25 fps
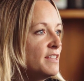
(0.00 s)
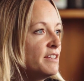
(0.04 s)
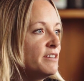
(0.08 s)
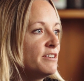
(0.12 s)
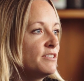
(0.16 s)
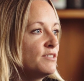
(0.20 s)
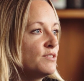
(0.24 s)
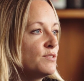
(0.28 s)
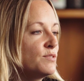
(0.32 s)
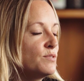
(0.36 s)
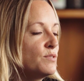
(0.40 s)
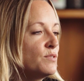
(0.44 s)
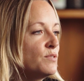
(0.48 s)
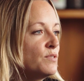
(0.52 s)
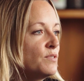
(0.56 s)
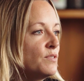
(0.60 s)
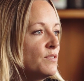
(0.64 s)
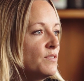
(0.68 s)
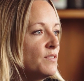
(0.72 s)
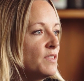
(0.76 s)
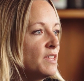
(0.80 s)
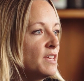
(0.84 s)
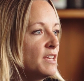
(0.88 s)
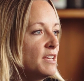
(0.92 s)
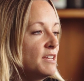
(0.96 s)
And then I
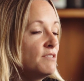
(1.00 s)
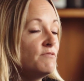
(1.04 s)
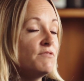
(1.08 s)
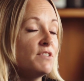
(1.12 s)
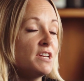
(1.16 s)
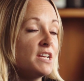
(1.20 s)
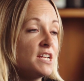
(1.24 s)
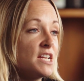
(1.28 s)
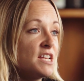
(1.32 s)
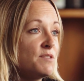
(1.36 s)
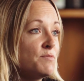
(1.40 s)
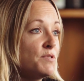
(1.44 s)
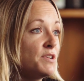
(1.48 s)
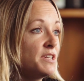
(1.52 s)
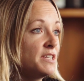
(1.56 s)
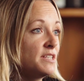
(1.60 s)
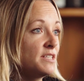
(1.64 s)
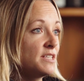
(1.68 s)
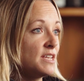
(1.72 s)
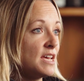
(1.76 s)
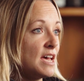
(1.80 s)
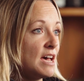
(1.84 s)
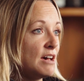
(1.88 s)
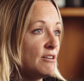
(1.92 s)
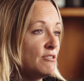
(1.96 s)
saw that he really
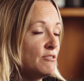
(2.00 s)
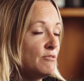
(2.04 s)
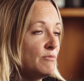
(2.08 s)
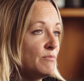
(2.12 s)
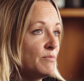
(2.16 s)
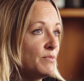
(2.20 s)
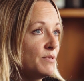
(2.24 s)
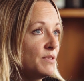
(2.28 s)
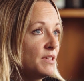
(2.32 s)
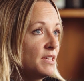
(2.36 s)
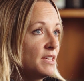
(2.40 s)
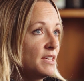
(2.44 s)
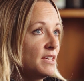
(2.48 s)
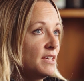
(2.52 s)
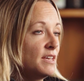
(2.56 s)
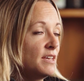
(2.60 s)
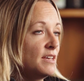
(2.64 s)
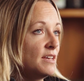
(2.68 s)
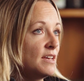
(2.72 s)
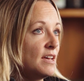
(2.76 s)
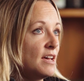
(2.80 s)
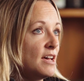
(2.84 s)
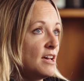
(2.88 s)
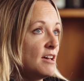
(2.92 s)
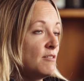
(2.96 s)
wanted to help.
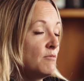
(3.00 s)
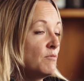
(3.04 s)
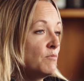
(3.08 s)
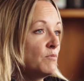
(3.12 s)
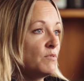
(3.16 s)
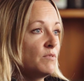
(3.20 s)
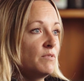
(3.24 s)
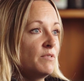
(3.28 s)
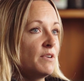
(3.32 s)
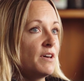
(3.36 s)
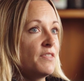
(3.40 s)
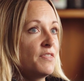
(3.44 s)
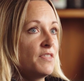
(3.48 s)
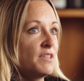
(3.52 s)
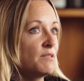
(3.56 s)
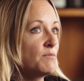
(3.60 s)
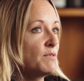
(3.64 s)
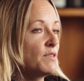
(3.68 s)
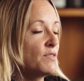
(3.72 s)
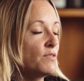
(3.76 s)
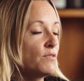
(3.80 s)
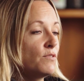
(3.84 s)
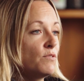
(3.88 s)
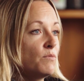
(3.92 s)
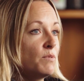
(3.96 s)
I think
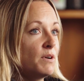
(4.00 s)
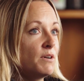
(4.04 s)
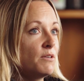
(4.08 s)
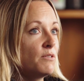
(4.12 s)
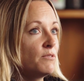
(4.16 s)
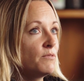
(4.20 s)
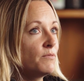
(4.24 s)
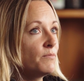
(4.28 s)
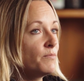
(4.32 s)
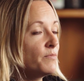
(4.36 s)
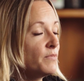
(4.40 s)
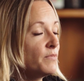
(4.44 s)
we thought, well,